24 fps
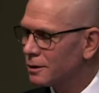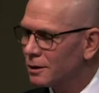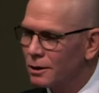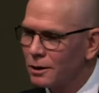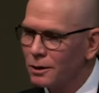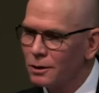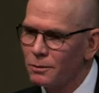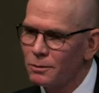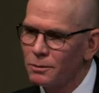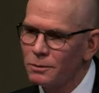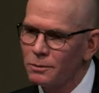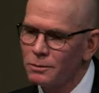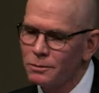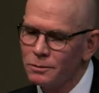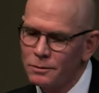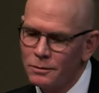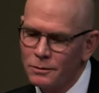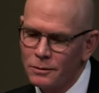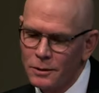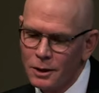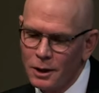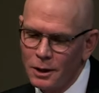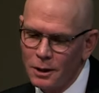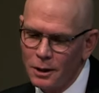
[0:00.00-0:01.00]
Um,
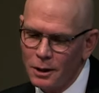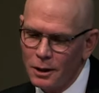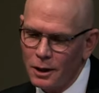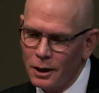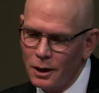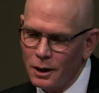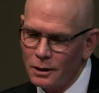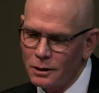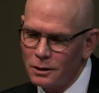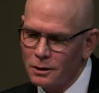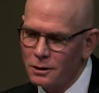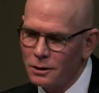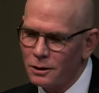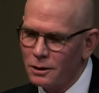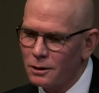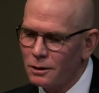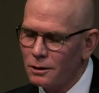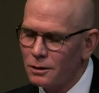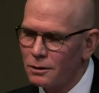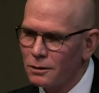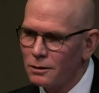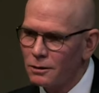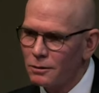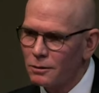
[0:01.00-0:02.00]
and
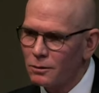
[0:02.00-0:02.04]
uh,